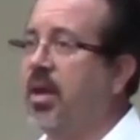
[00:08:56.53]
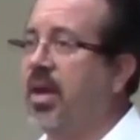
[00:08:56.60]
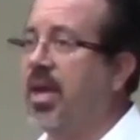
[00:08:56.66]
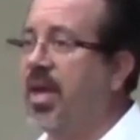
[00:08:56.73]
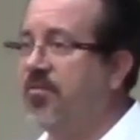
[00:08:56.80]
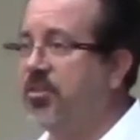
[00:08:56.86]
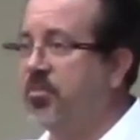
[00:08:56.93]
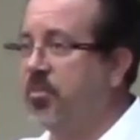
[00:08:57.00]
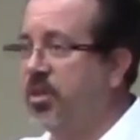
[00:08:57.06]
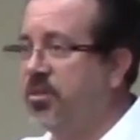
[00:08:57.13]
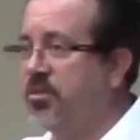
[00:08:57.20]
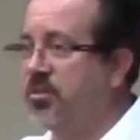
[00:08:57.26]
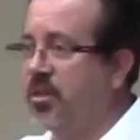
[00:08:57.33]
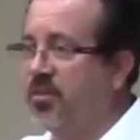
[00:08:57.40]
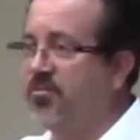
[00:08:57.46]
I have this
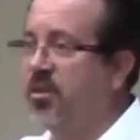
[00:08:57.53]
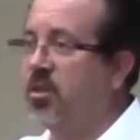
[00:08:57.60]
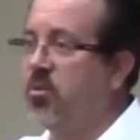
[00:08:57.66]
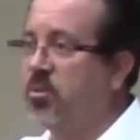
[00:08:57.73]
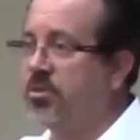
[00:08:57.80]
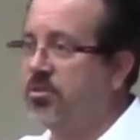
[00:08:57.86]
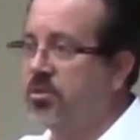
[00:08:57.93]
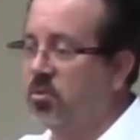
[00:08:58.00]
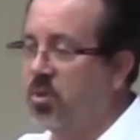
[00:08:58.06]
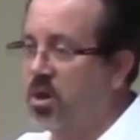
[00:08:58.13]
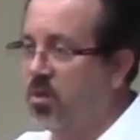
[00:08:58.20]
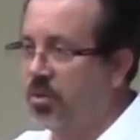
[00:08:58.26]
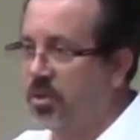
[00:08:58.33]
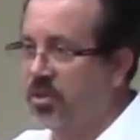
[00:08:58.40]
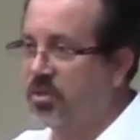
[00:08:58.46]
patient that I follow once in a
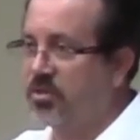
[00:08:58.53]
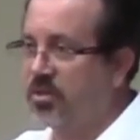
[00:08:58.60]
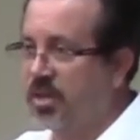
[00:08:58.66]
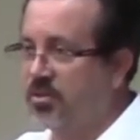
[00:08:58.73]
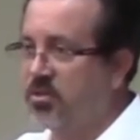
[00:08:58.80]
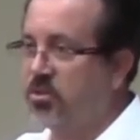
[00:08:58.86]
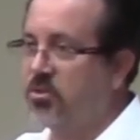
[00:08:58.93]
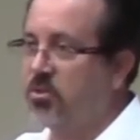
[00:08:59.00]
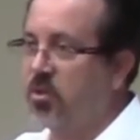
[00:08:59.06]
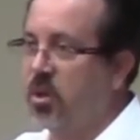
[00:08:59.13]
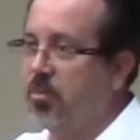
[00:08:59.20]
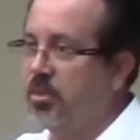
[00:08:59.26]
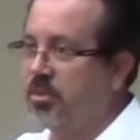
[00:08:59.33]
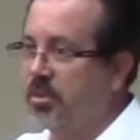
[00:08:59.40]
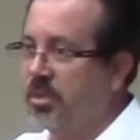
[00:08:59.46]
while when he decides to show
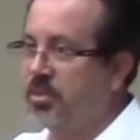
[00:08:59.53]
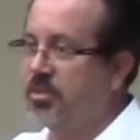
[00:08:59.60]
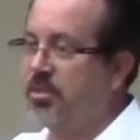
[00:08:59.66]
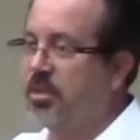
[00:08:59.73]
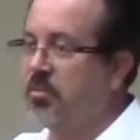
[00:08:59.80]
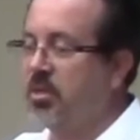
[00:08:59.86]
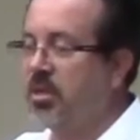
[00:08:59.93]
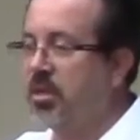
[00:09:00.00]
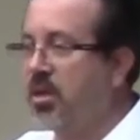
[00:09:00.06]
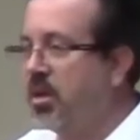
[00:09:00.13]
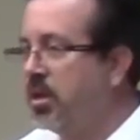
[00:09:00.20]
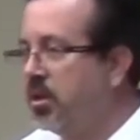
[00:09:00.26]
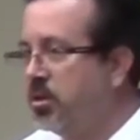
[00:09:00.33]
up and see me,